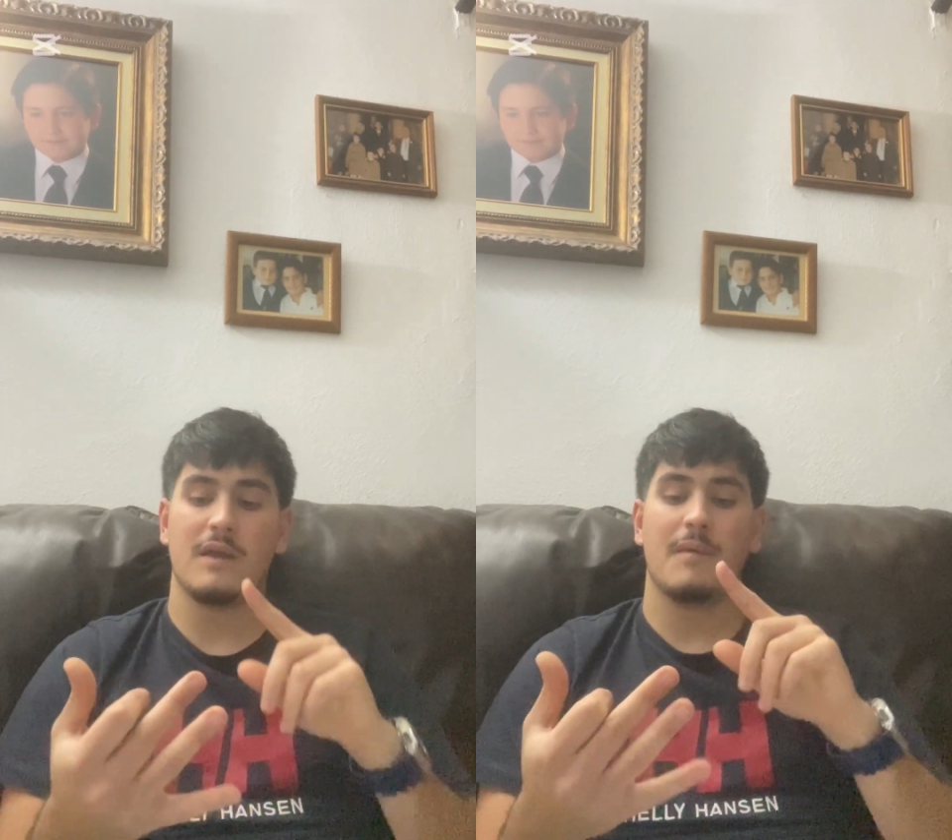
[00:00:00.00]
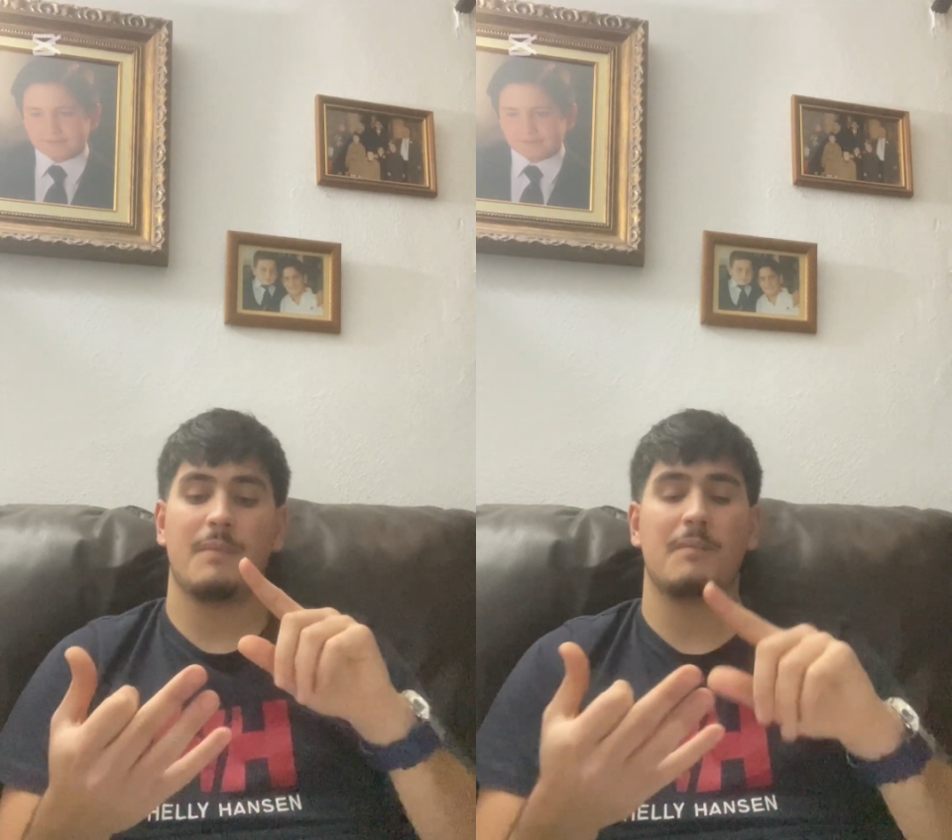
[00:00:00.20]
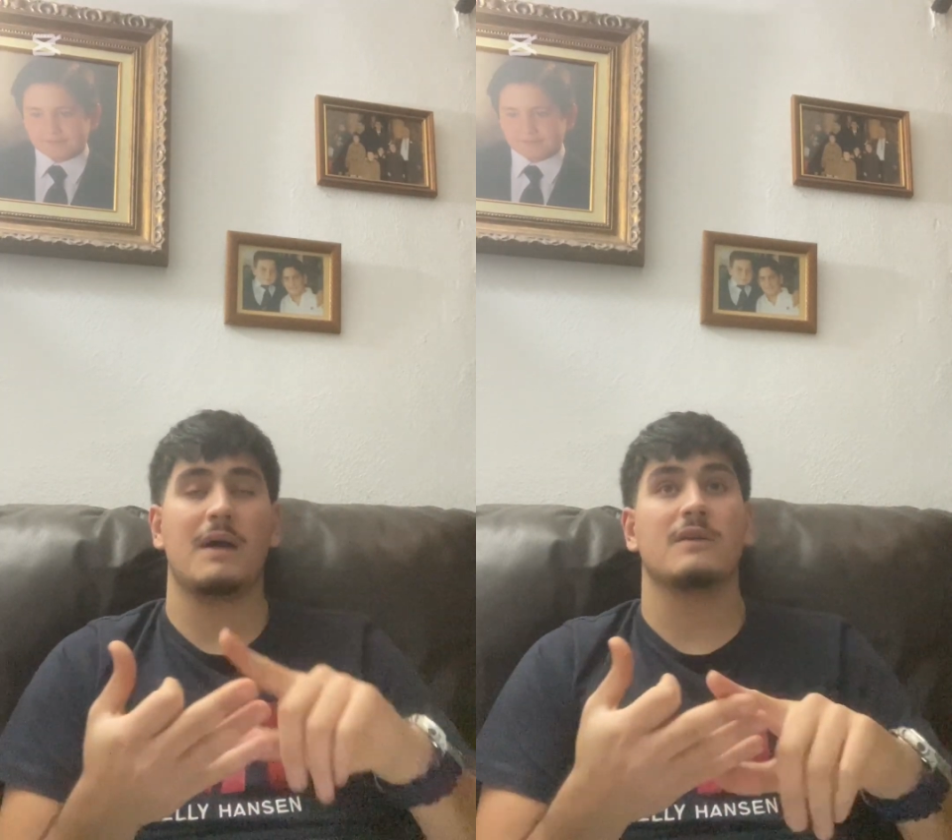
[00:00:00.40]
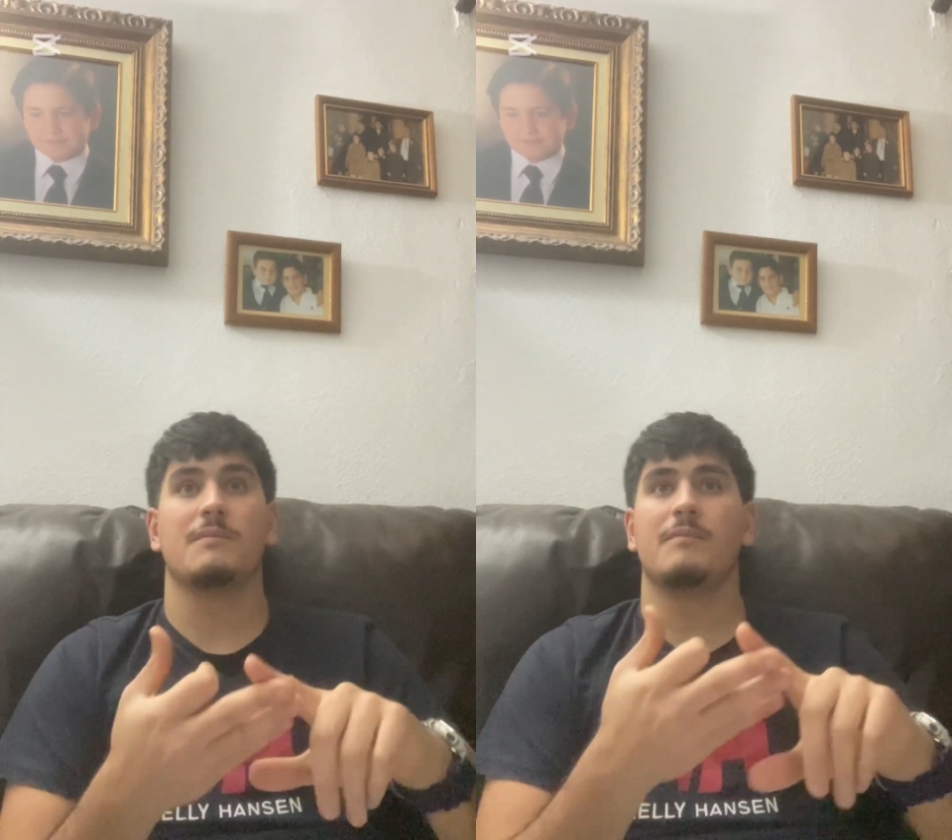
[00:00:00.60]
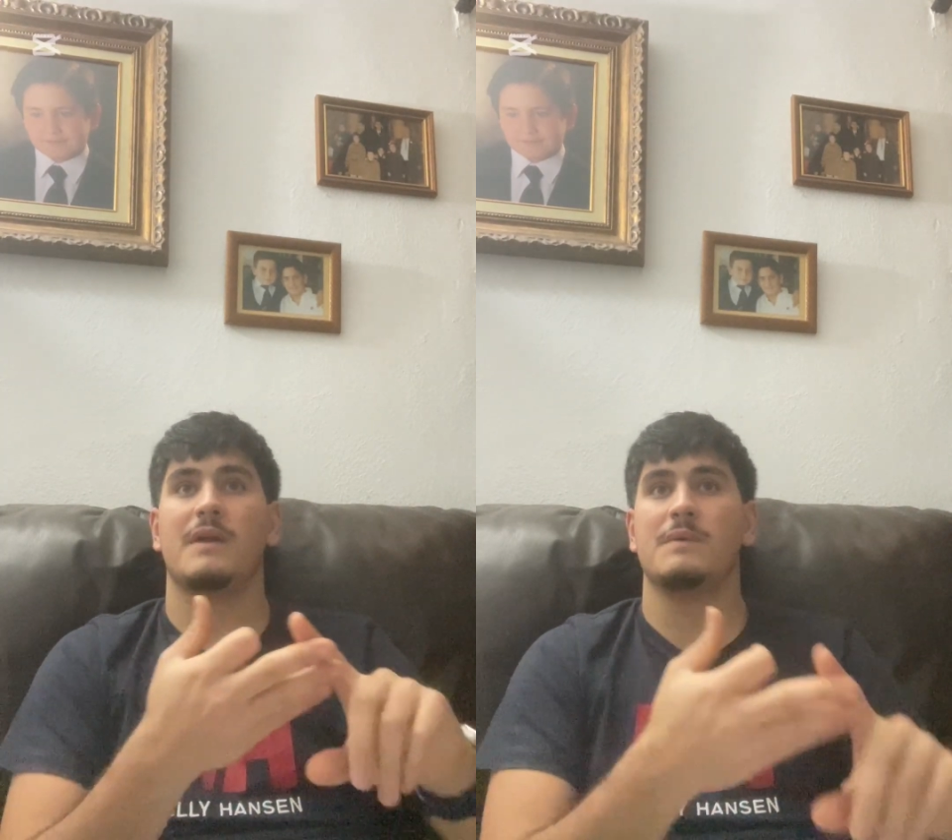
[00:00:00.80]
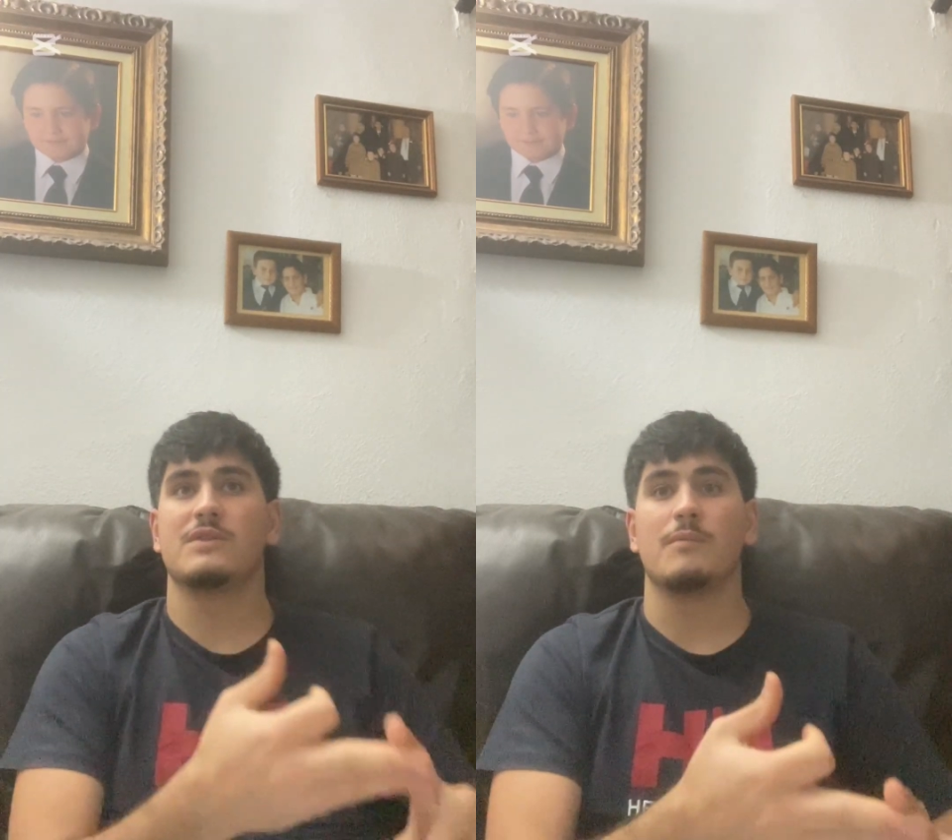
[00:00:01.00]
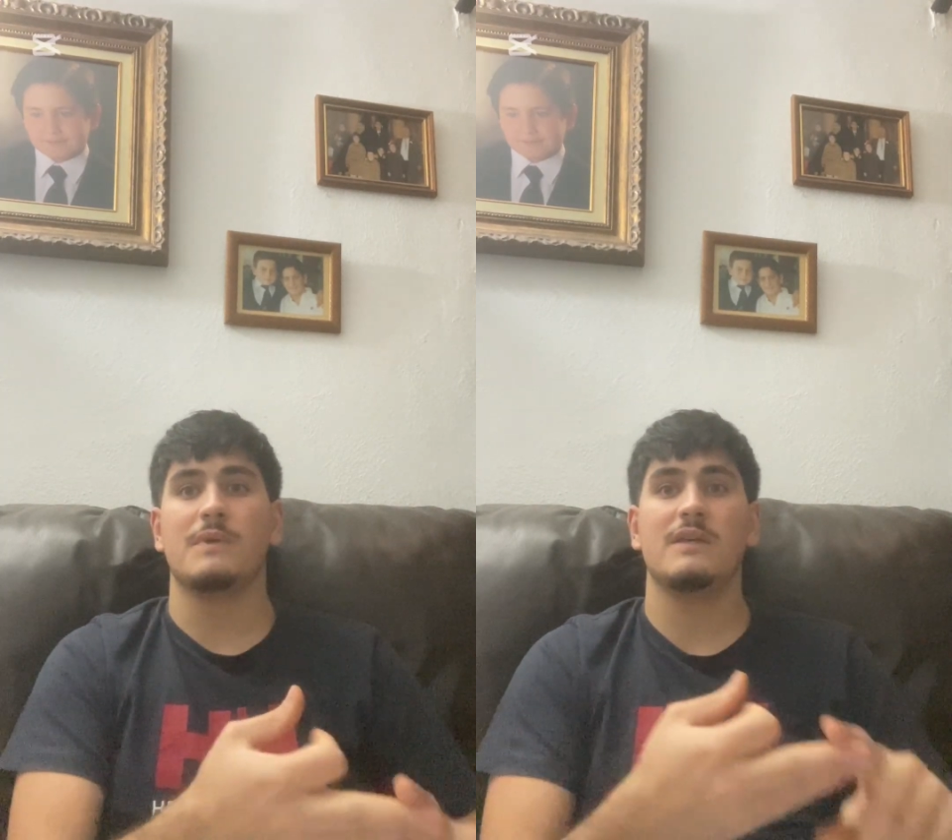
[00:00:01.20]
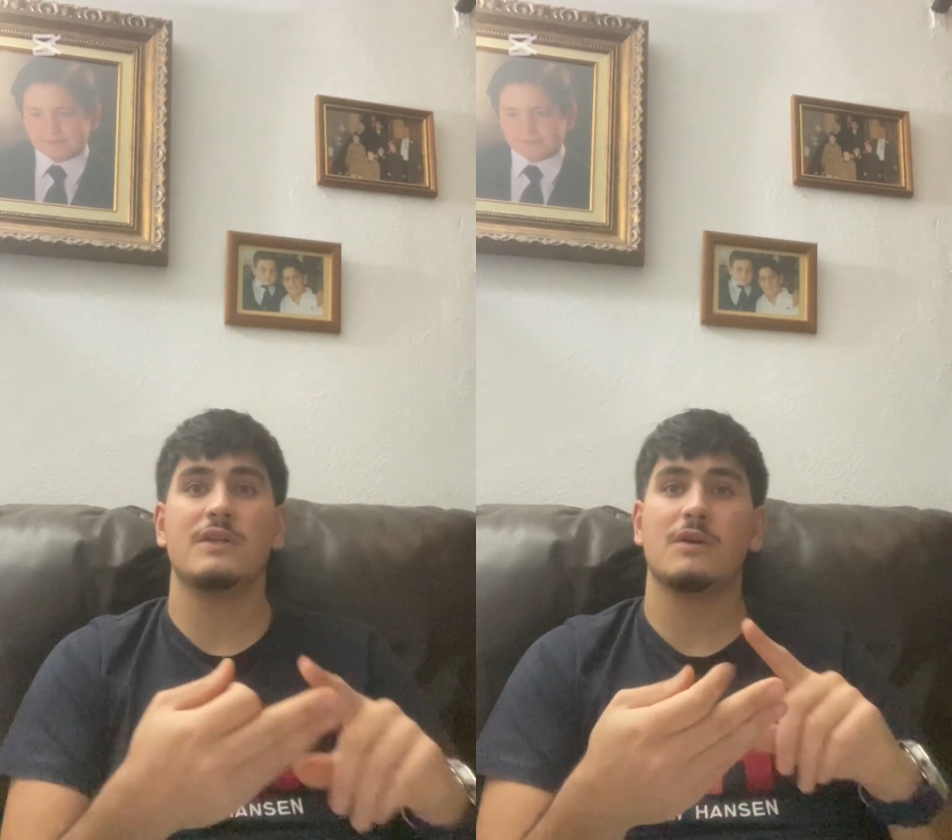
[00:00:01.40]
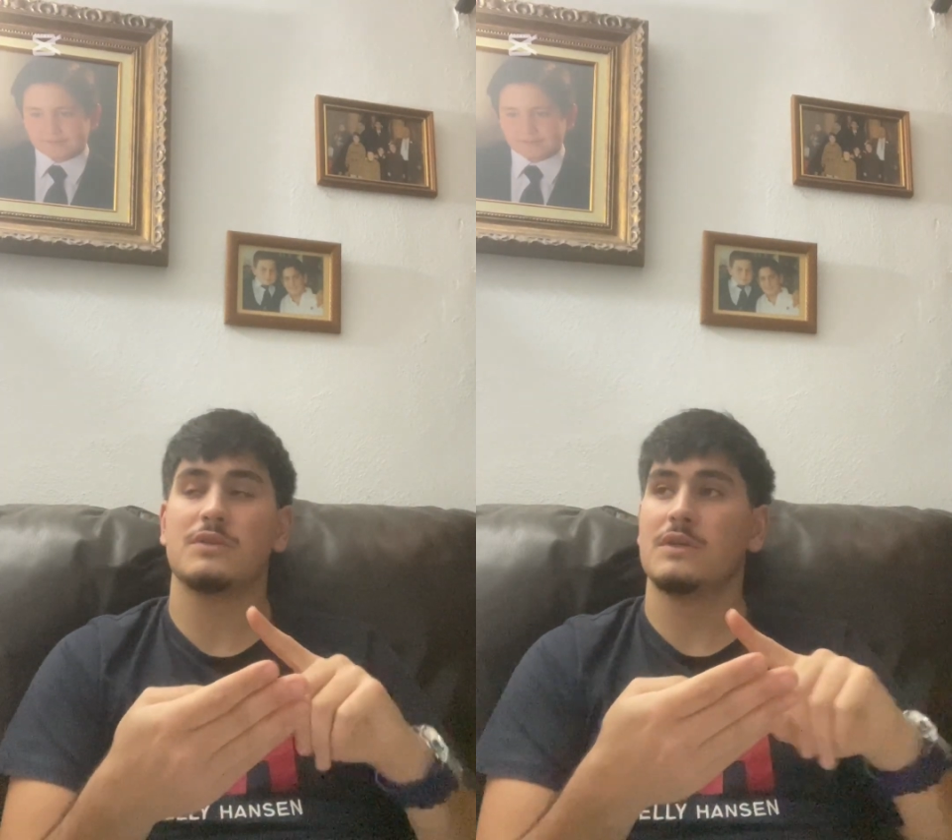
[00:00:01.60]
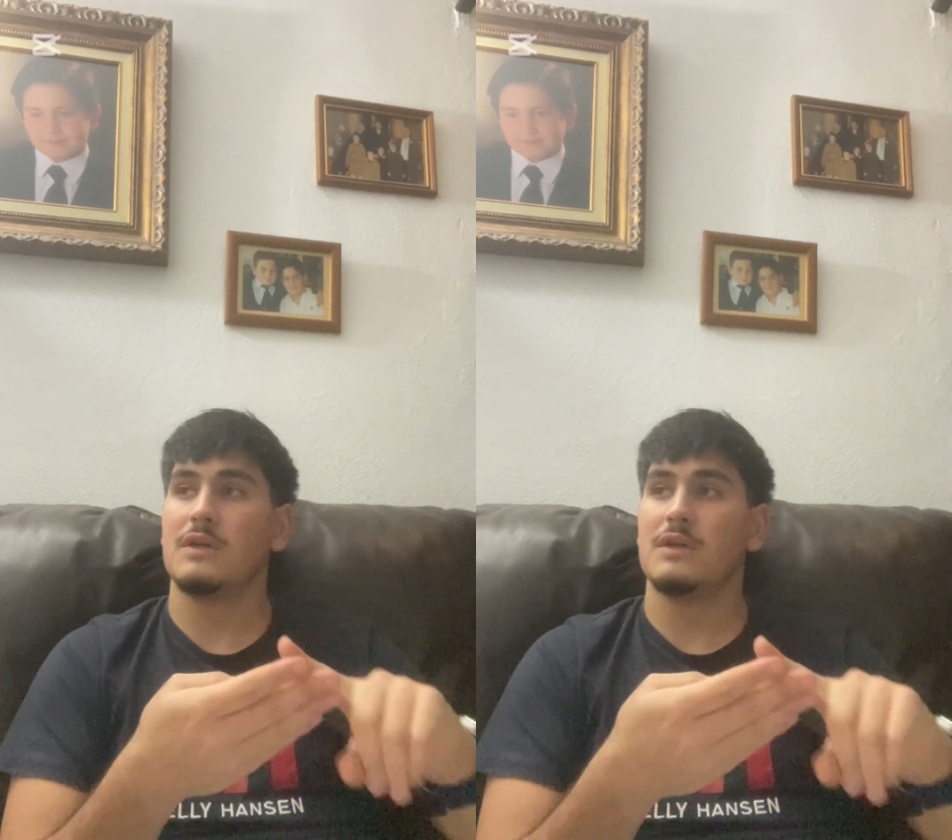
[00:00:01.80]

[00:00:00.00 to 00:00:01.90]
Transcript: prepare maybe some videos,